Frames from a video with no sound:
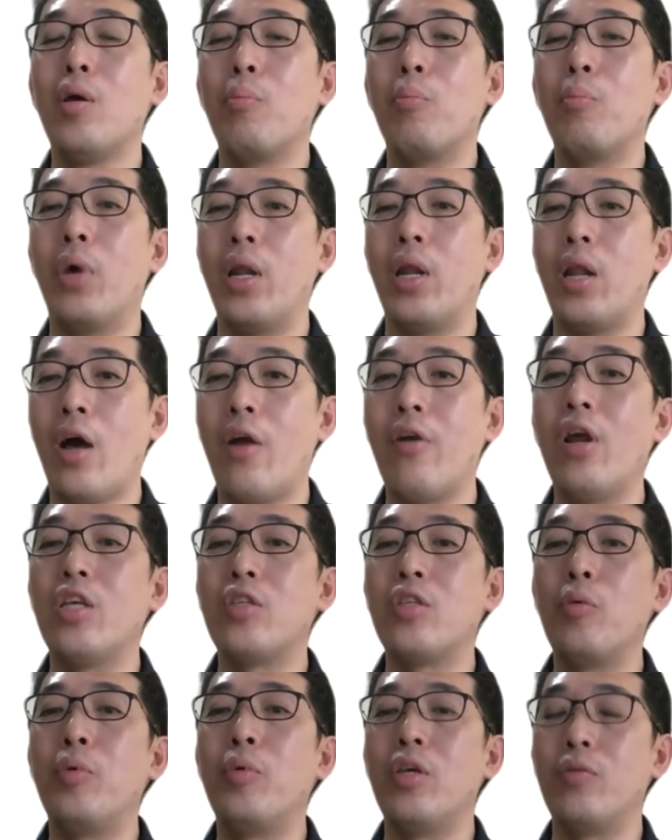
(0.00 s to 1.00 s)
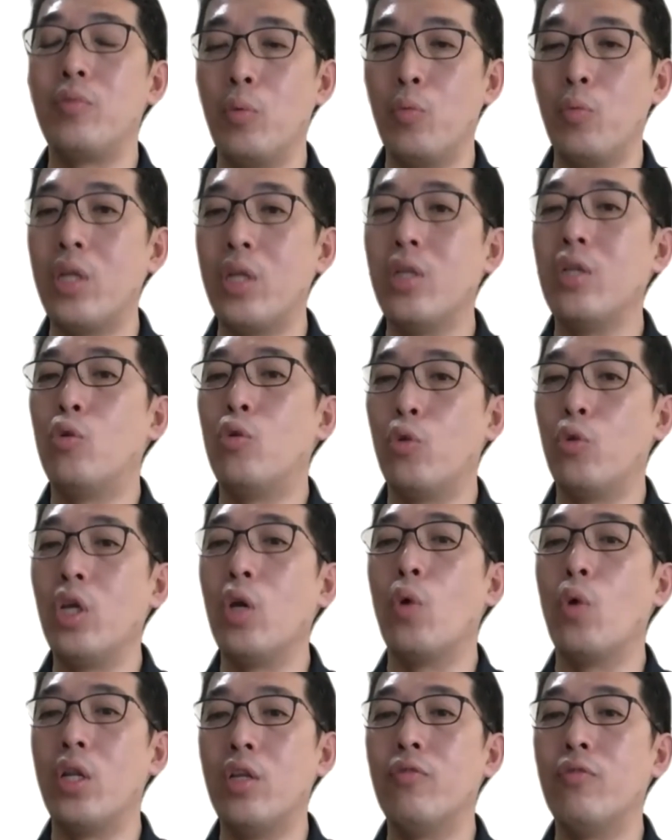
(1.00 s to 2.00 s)
But RSVP has been doing a
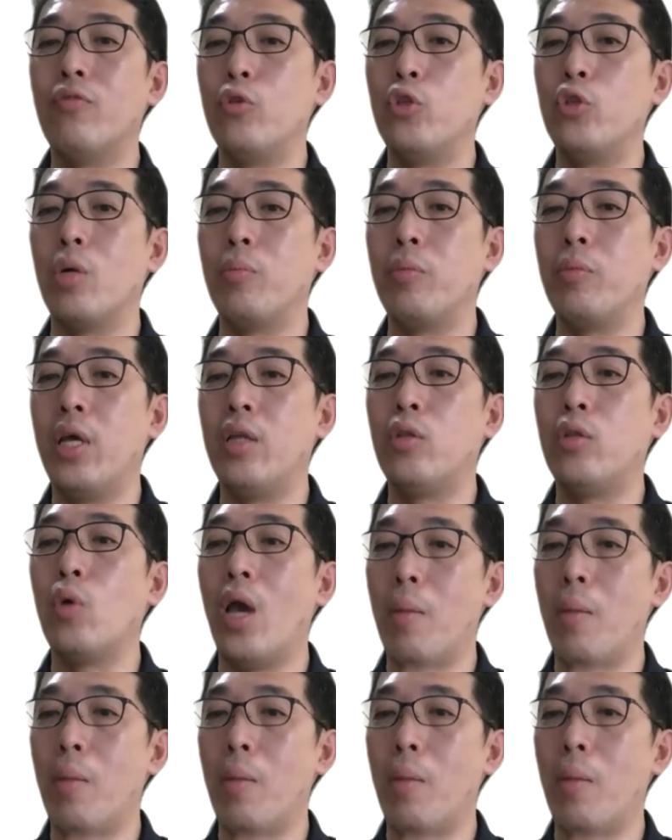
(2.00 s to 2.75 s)
wonderful job there to